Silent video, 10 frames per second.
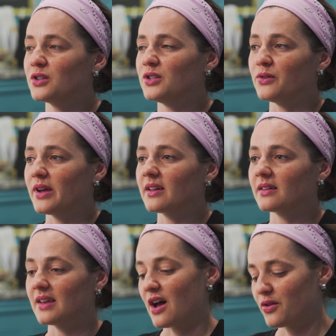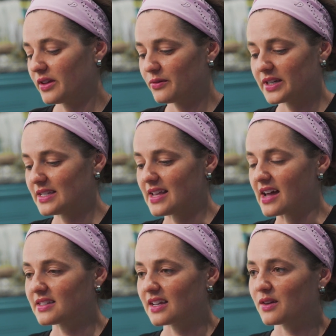doing not only what he's
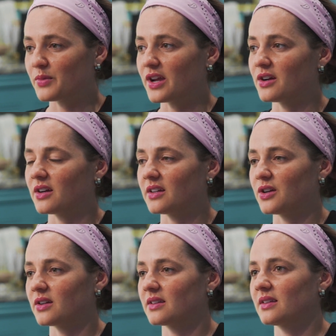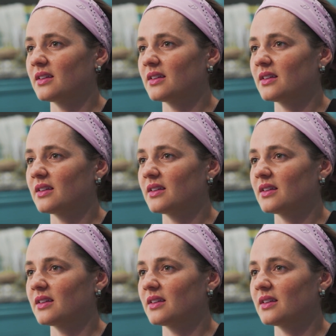asking, but you're